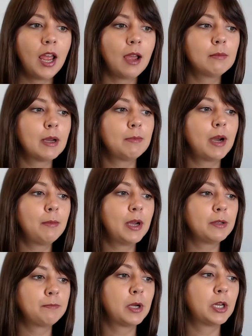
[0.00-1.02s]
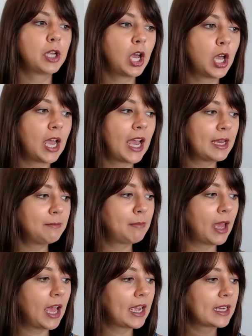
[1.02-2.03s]
and my mum had put her
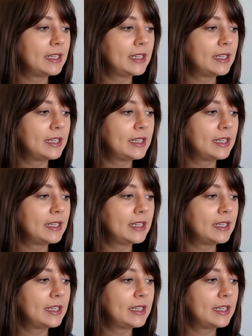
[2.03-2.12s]
handbag